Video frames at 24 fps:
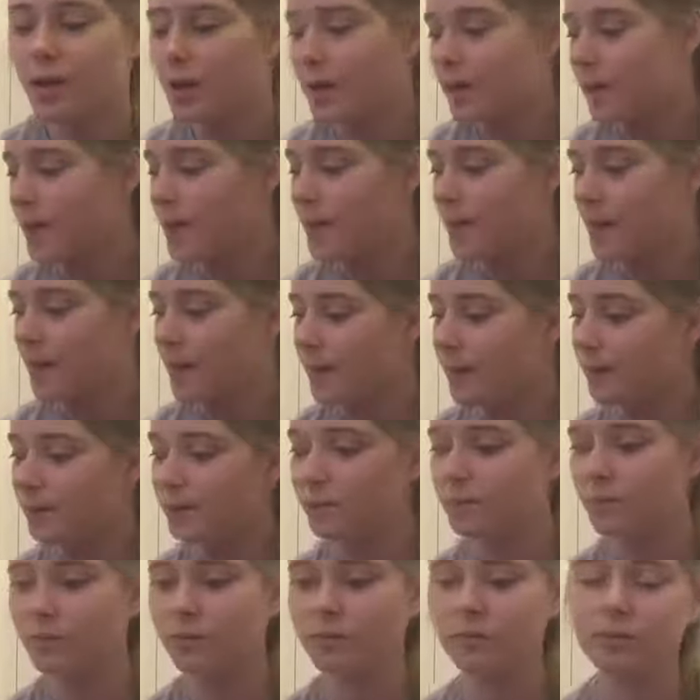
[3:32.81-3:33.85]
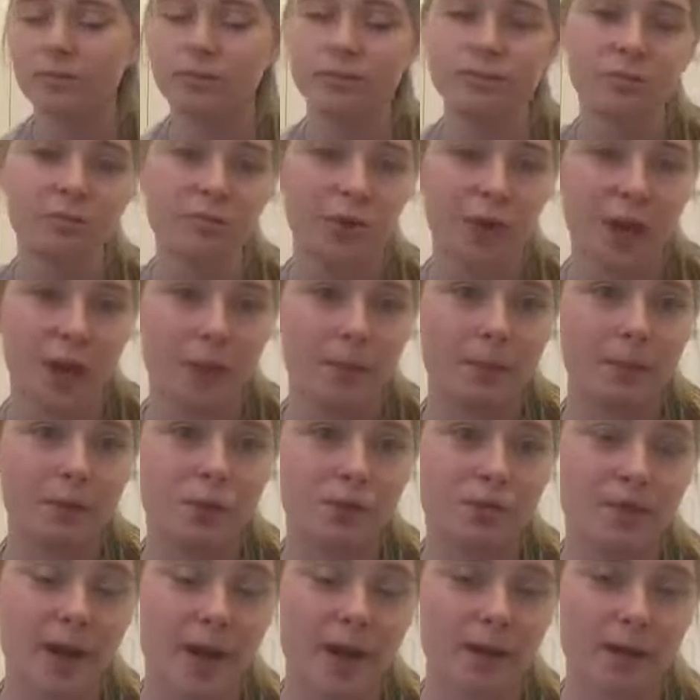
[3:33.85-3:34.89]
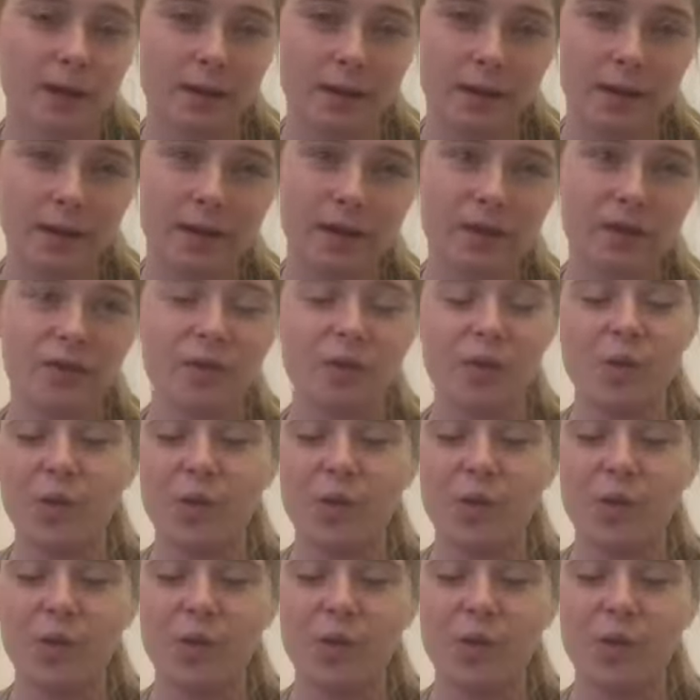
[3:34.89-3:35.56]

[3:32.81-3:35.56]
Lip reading: and then we're able to write in it,